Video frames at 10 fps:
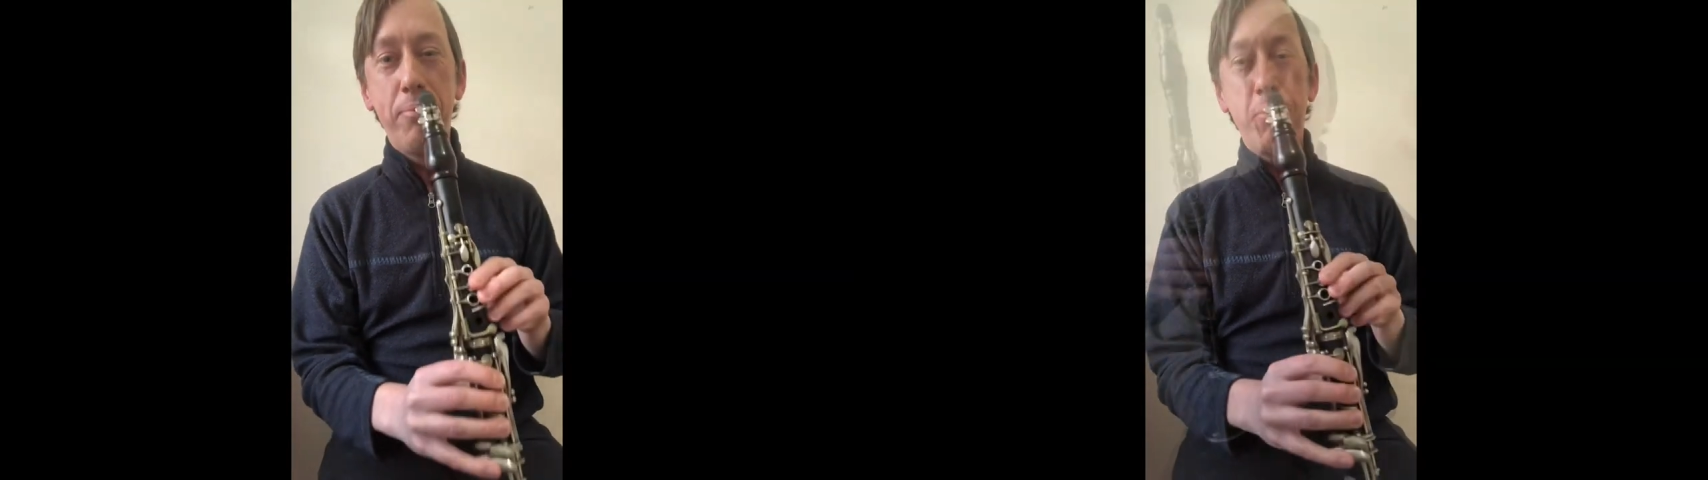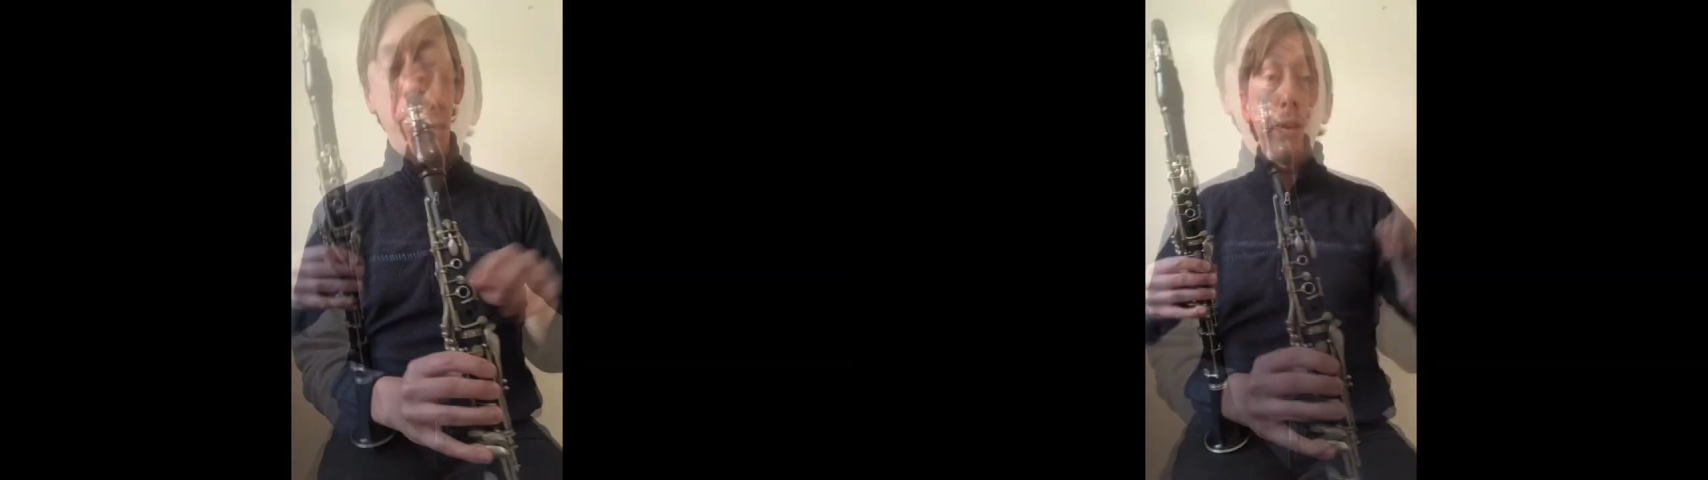
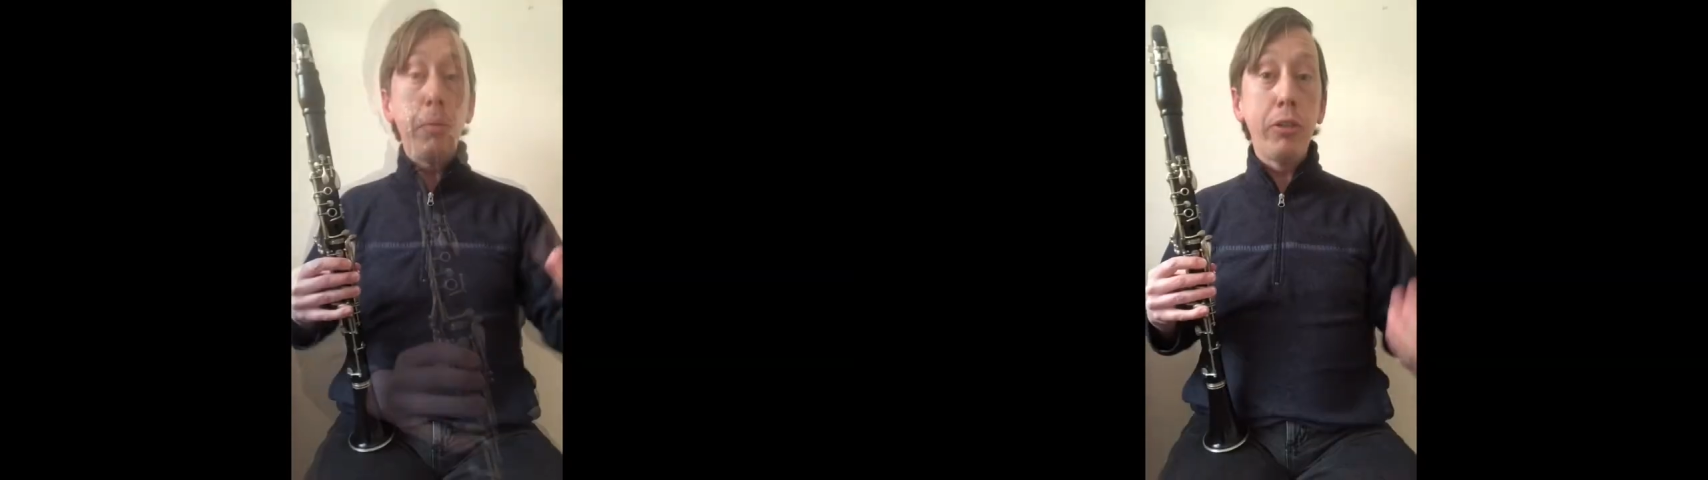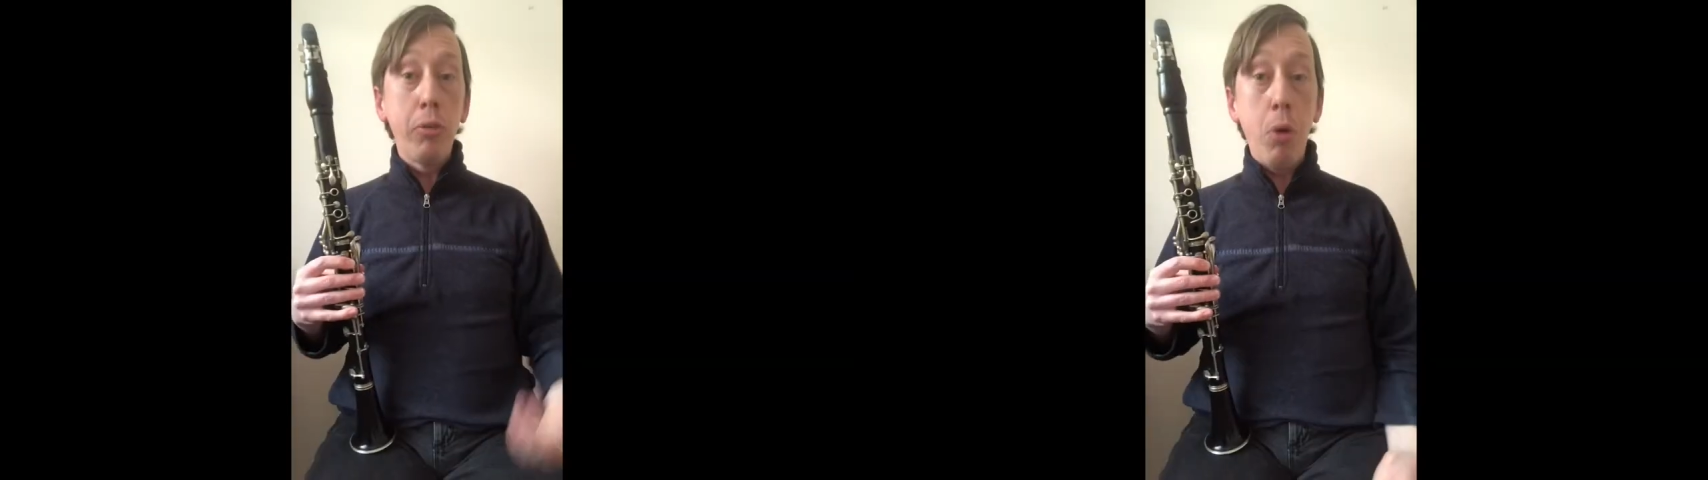Thank you very
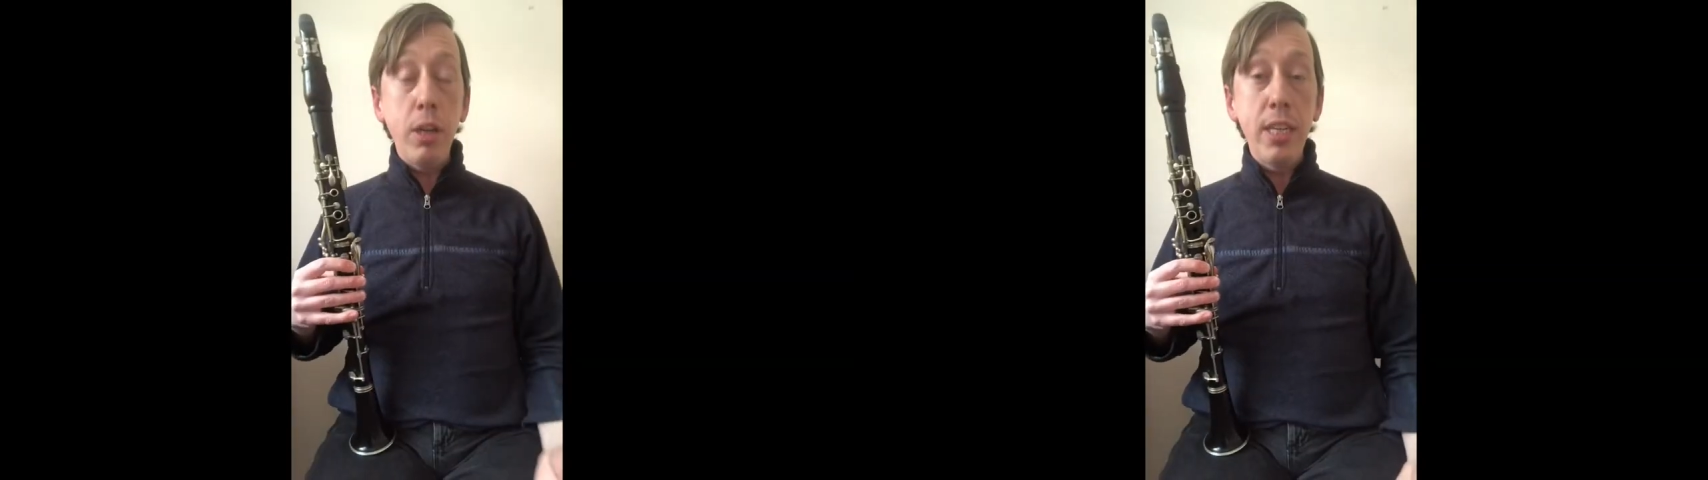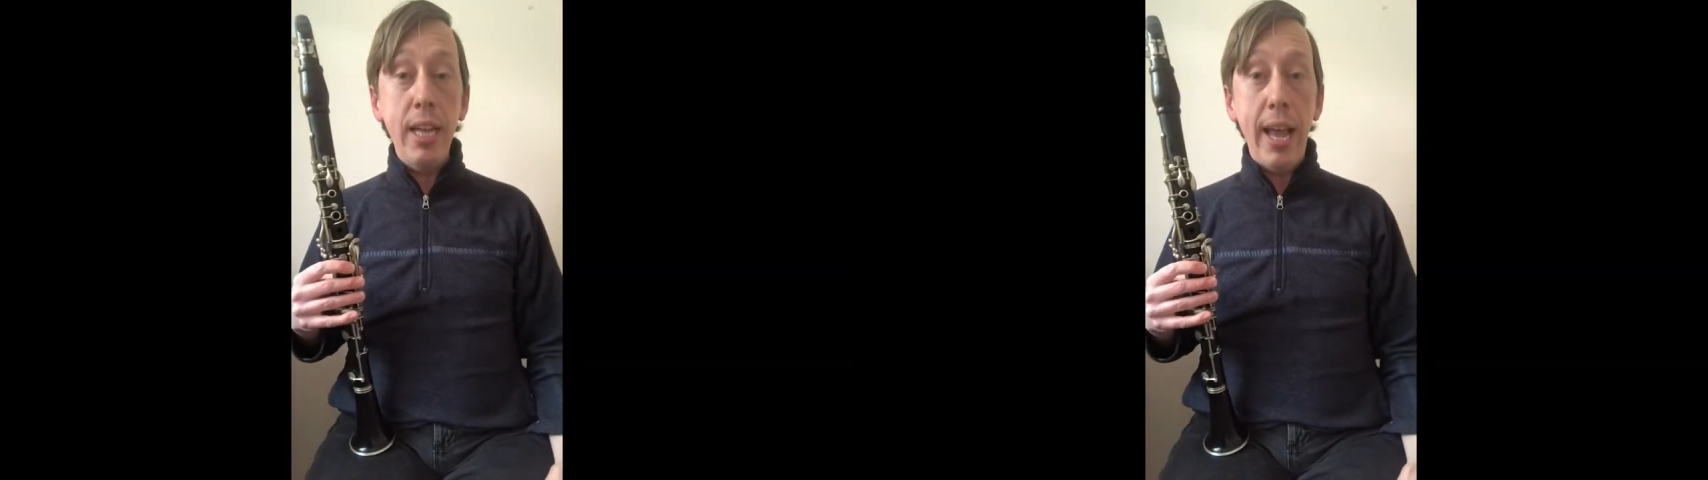much for
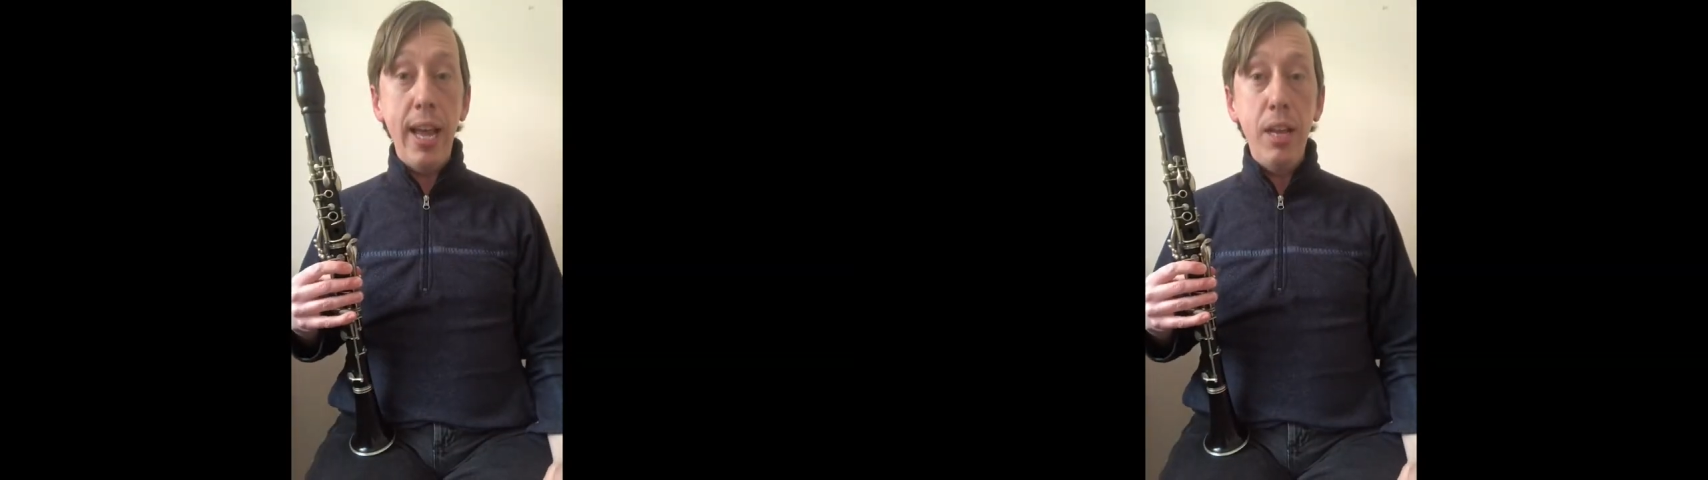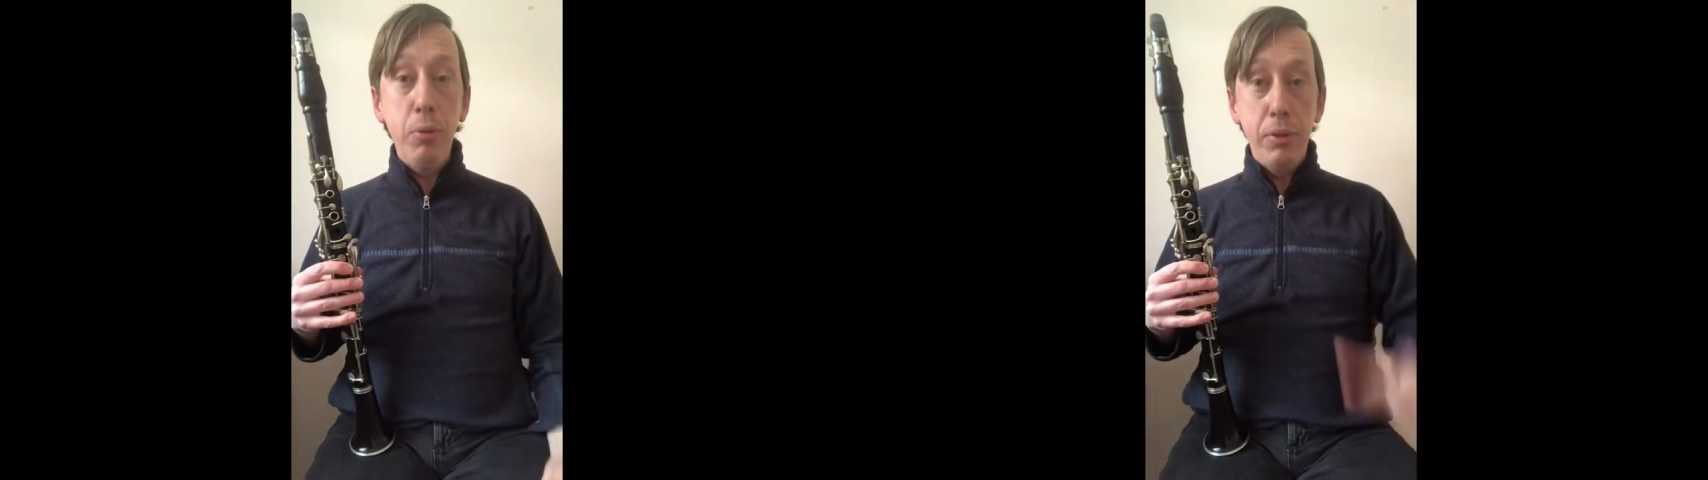watching,
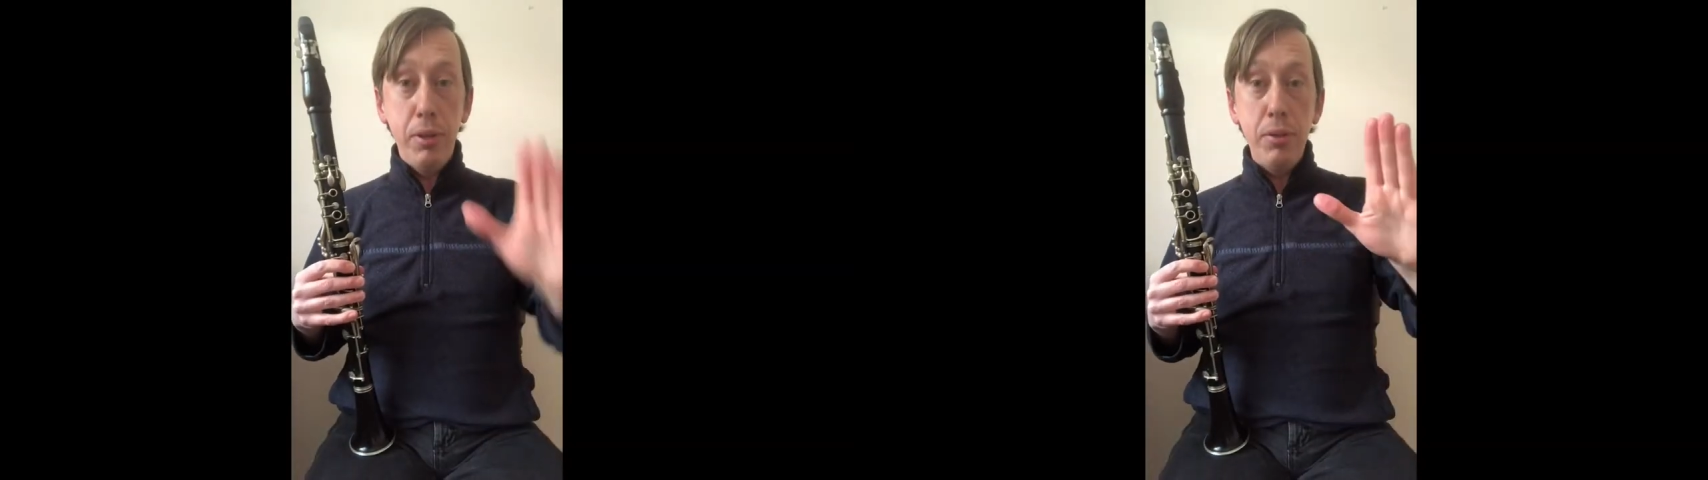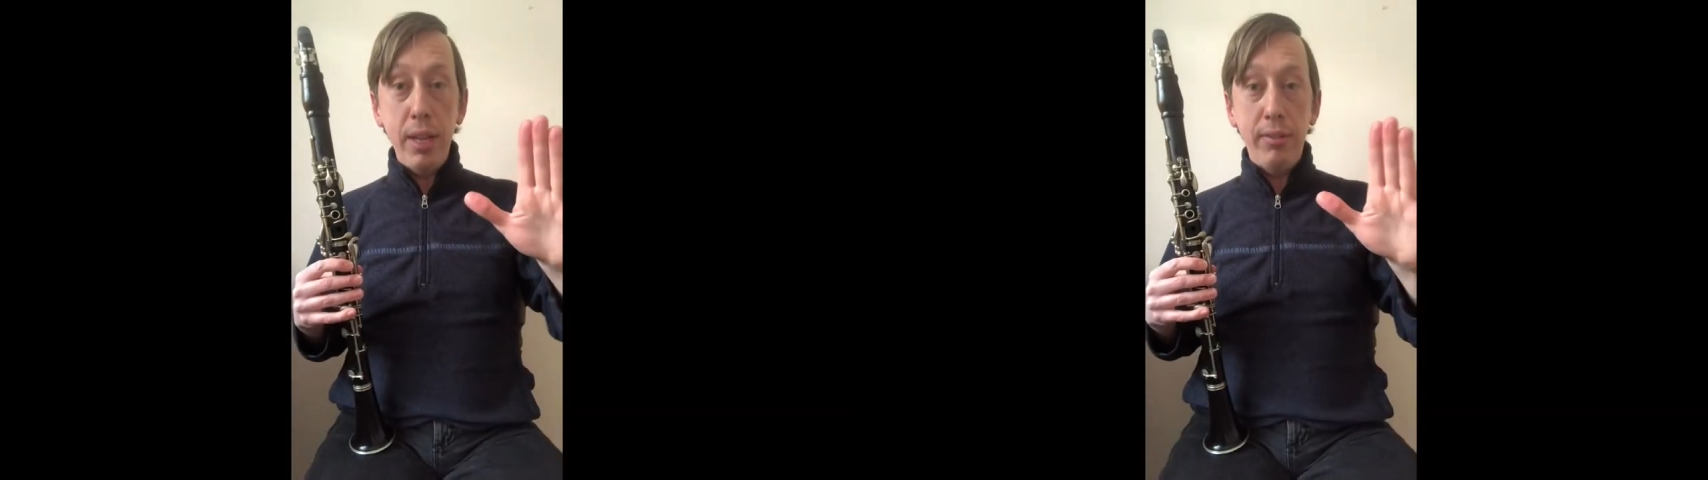and we'll
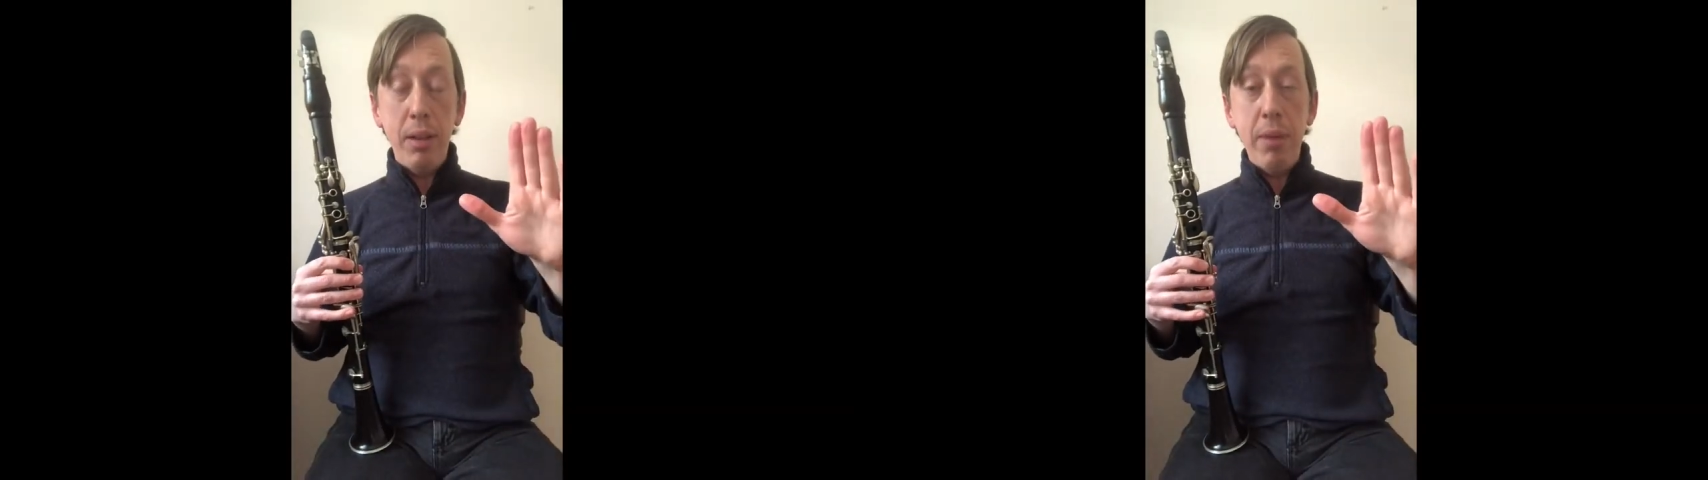see you next time.